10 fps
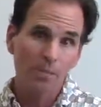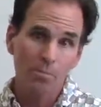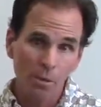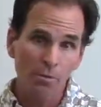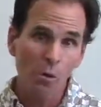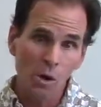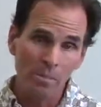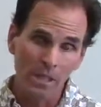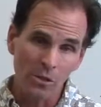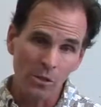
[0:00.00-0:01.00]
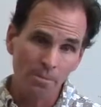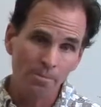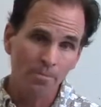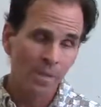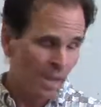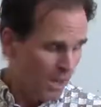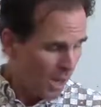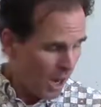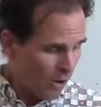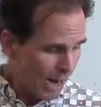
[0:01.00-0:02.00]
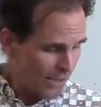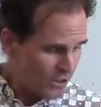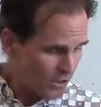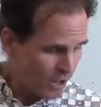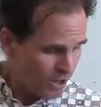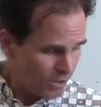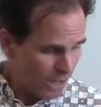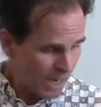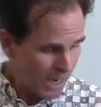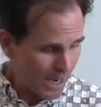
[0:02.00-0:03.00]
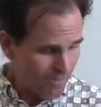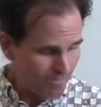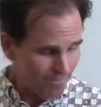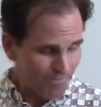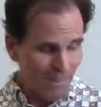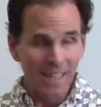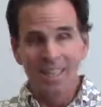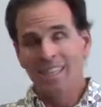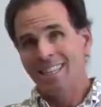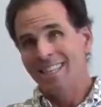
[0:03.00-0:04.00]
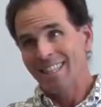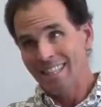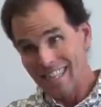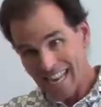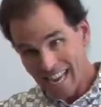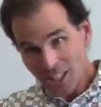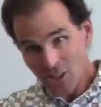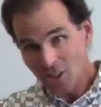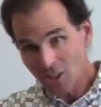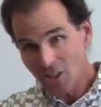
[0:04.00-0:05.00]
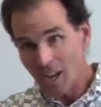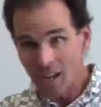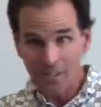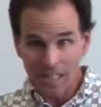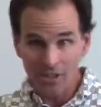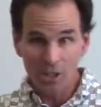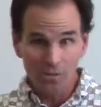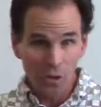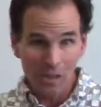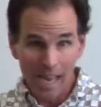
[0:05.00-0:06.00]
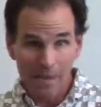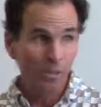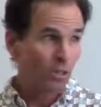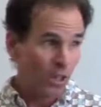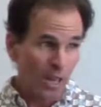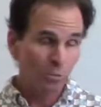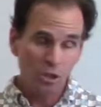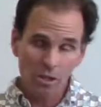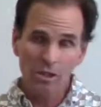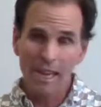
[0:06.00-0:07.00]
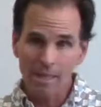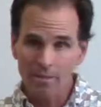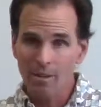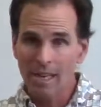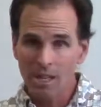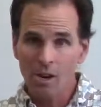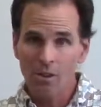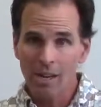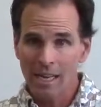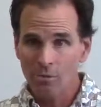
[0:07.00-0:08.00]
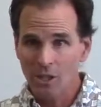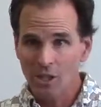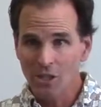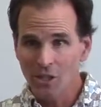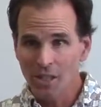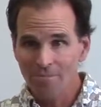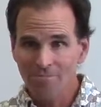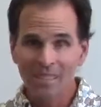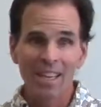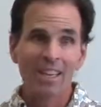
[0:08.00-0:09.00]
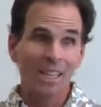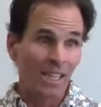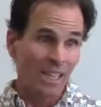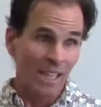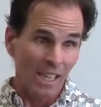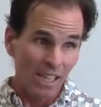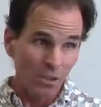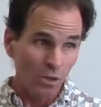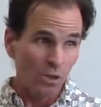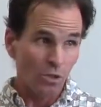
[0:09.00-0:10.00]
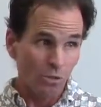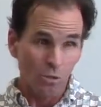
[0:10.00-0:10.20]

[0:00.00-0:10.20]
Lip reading: performance. All right, so the nature of English vocabulary, I'm sure like all languages, is